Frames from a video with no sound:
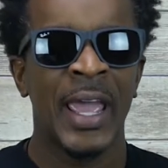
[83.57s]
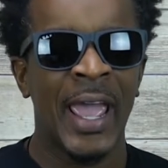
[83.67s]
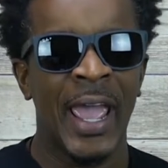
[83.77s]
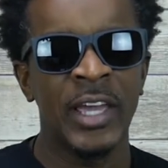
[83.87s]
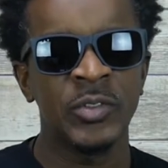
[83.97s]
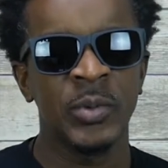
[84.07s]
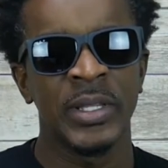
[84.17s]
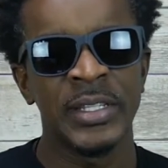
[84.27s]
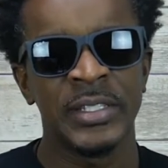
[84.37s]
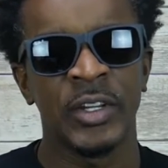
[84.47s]
has
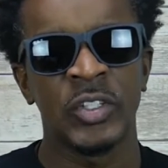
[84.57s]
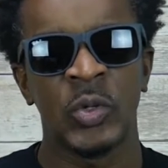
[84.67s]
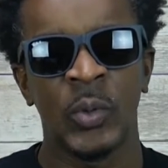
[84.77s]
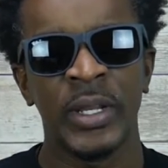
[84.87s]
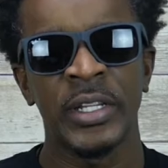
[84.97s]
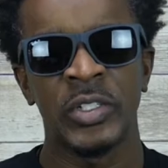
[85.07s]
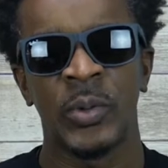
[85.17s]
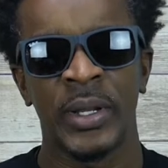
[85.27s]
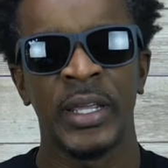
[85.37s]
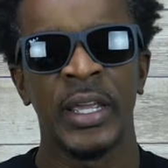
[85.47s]
released their
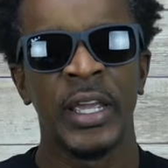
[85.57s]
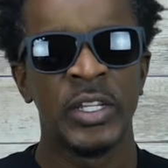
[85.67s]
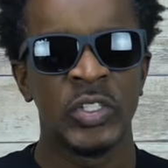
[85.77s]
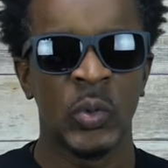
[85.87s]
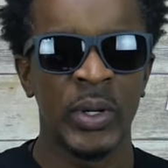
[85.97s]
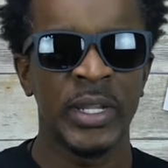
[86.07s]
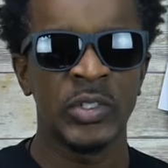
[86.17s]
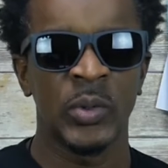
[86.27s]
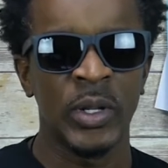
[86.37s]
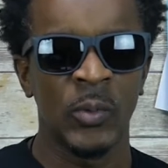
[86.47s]
2020
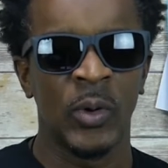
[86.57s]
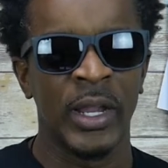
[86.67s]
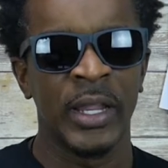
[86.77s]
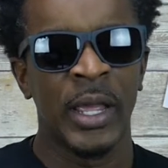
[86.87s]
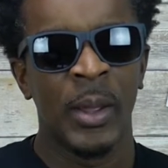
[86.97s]
2021